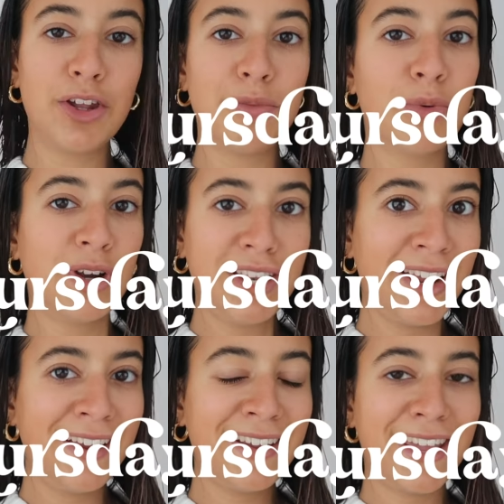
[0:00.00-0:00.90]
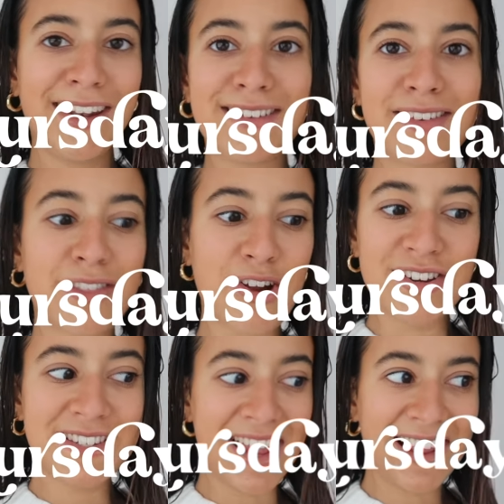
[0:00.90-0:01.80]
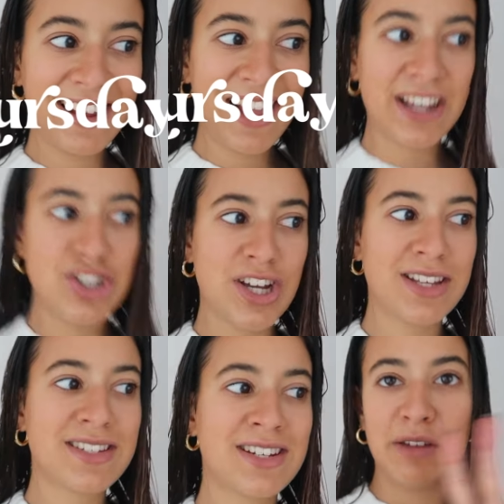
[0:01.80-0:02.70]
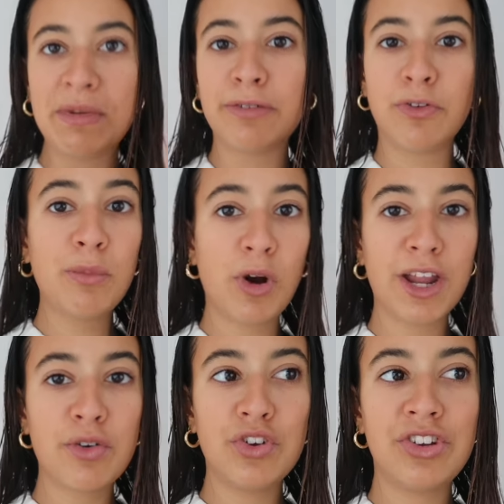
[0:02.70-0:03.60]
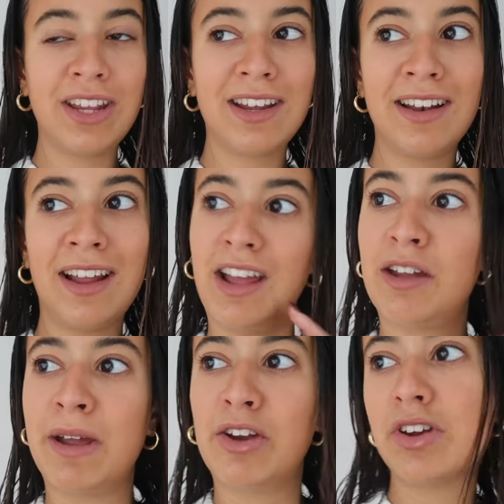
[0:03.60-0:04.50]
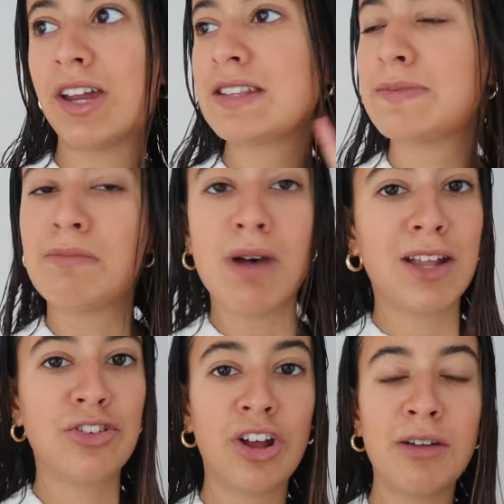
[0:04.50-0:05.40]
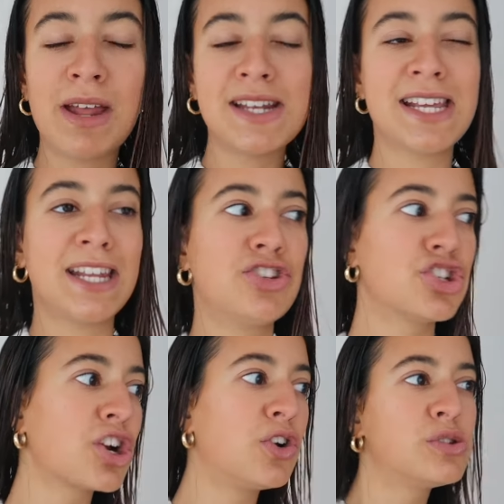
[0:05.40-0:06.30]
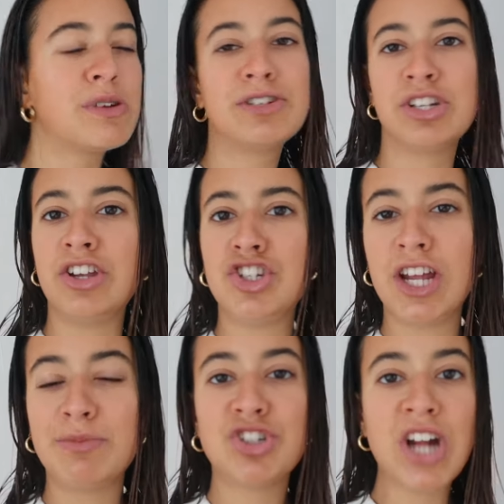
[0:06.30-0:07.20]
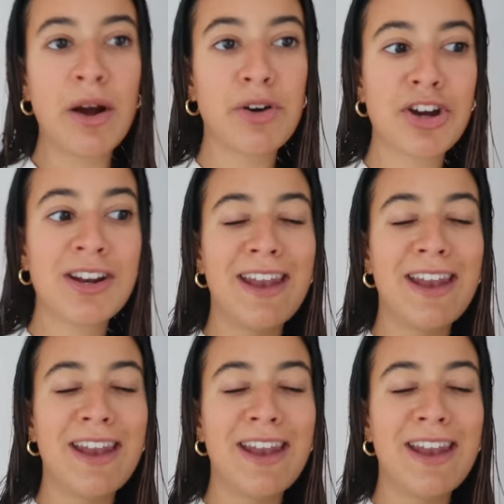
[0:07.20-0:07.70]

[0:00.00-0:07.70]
Good morning. It is Thursday. I just did my full morning routine. I had my greens, my matcha, meditated, journaled, went to the gym, showered.